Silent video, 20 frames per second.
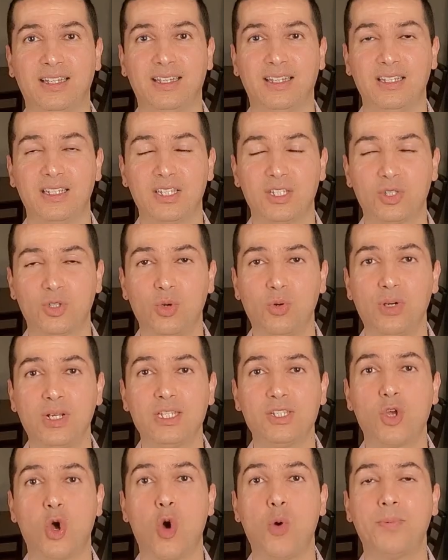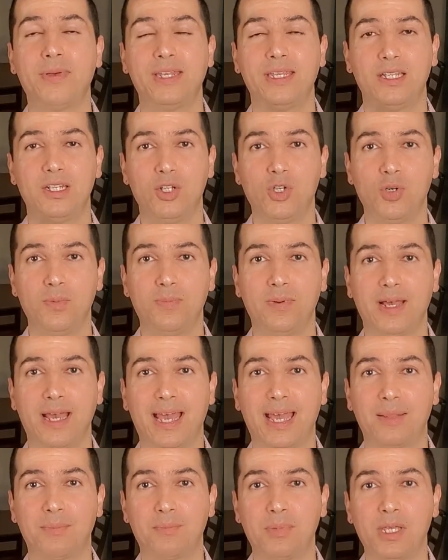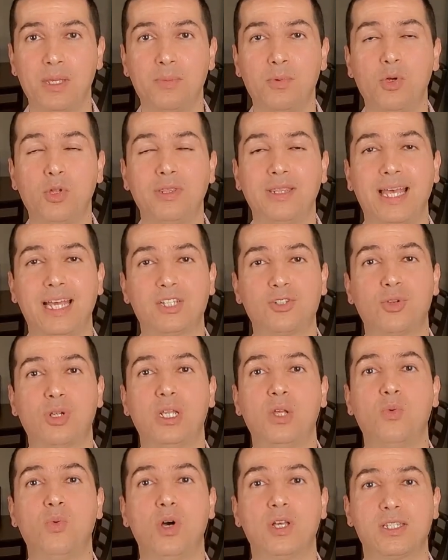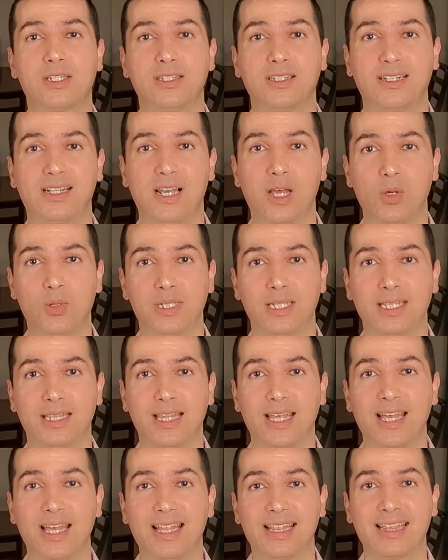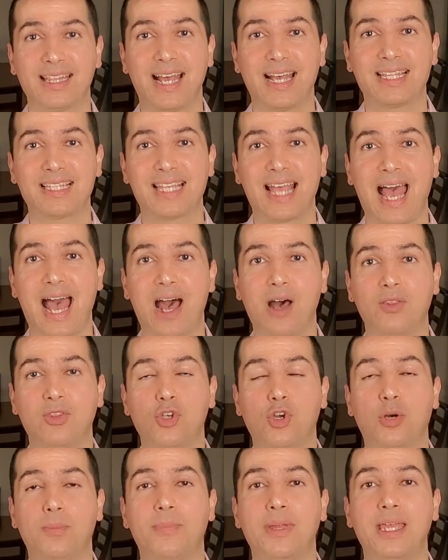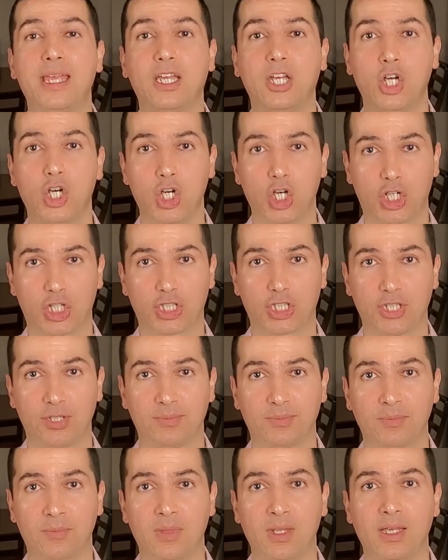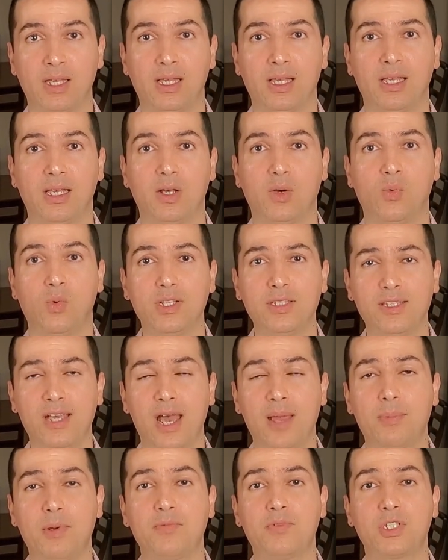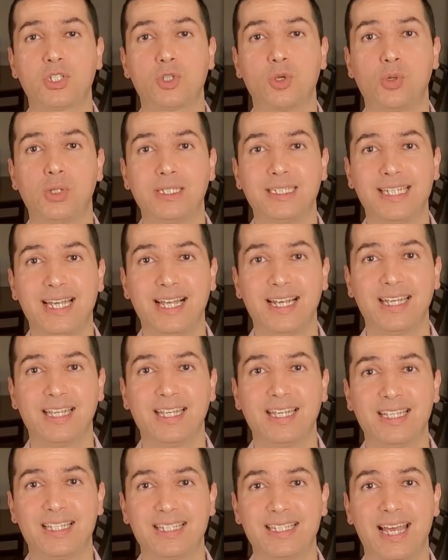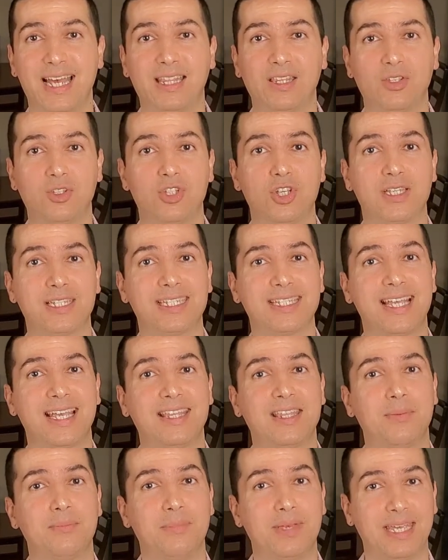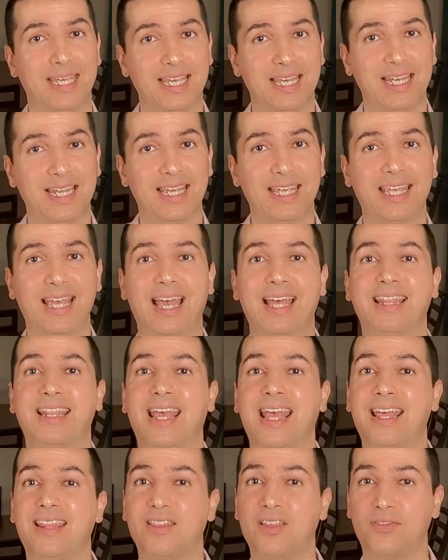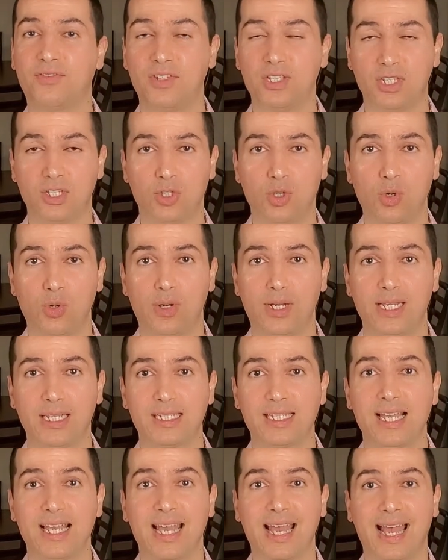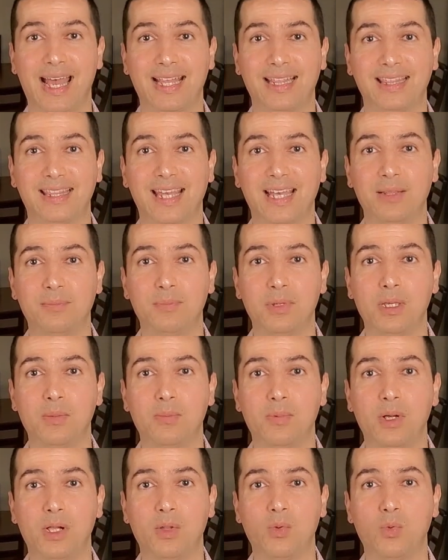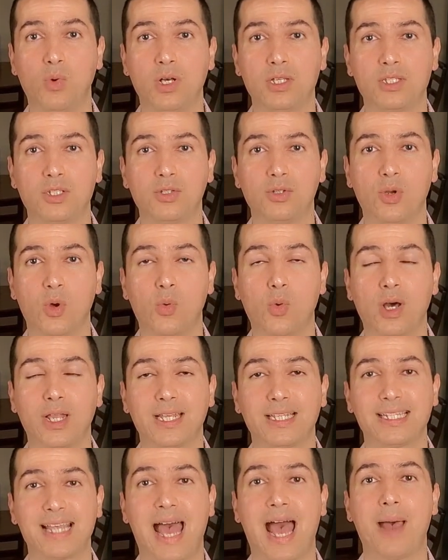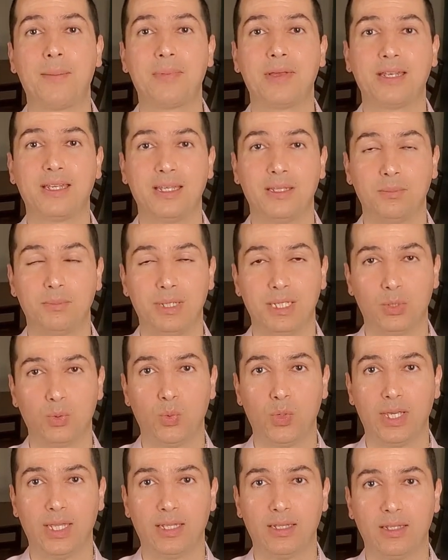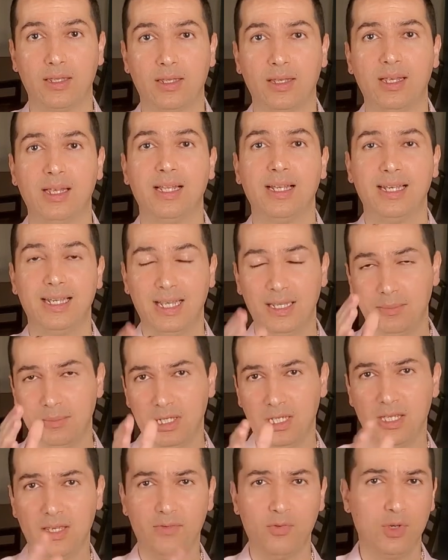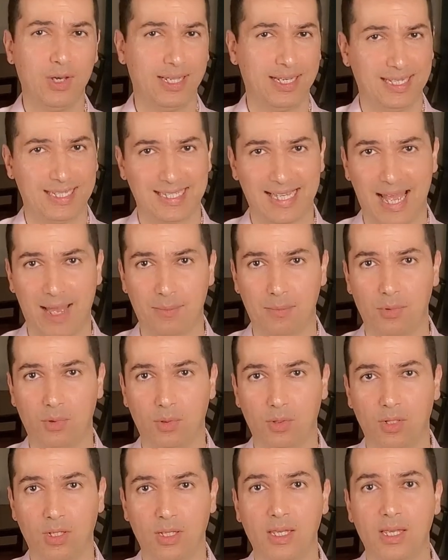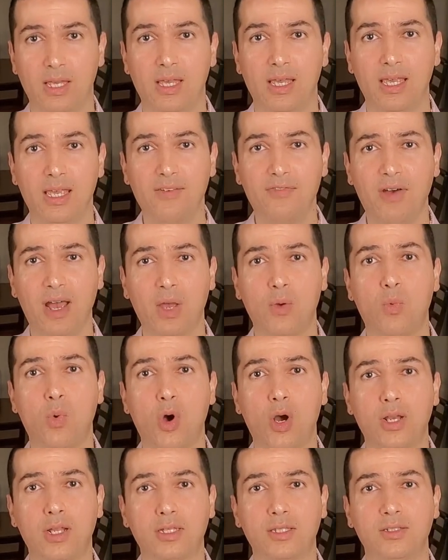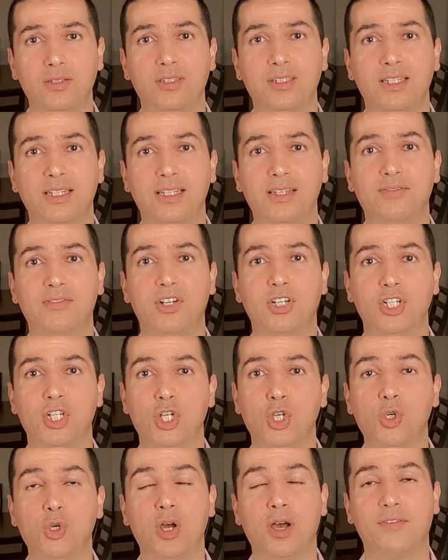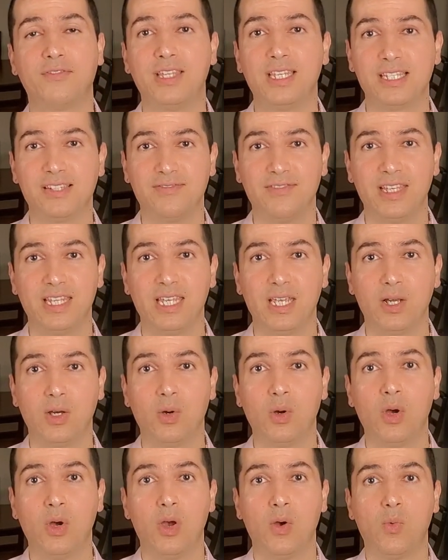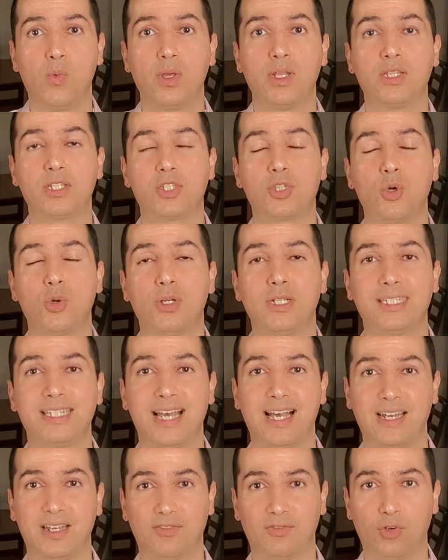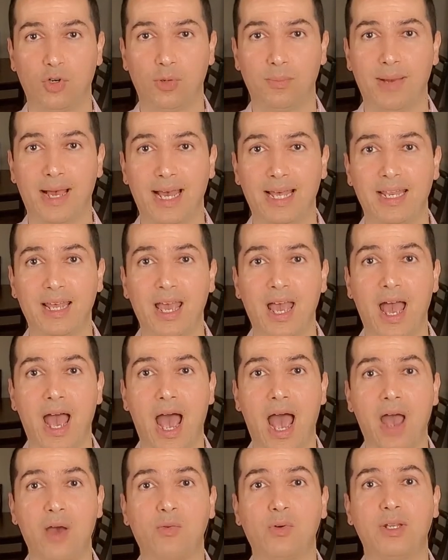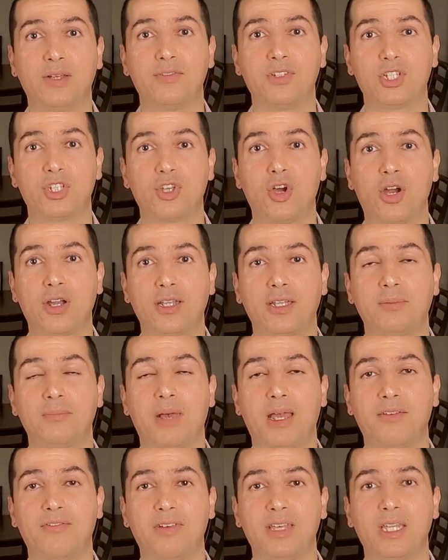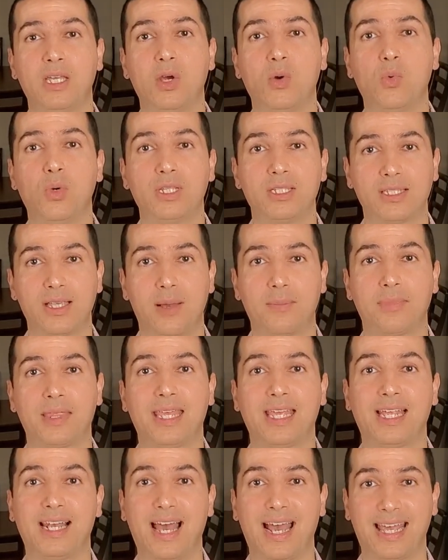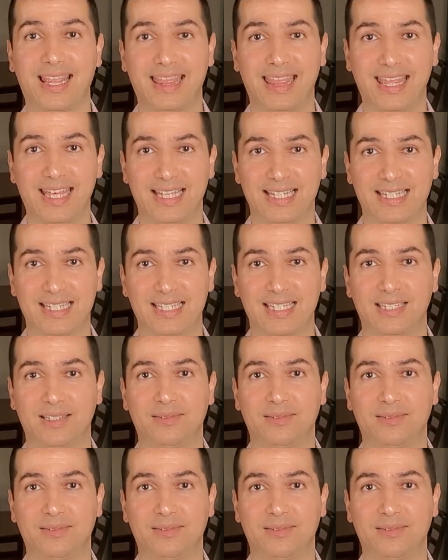Stories open a loop and people naturally wants to close it. That's how they're being hooked. One type of storytelling is that you just say the beginning and end of the stories and then people wants to know what has happened in between. Let me give you an example. If I wanted to deliver the hook of this video with a storytelling format, I would have started my video with something like this.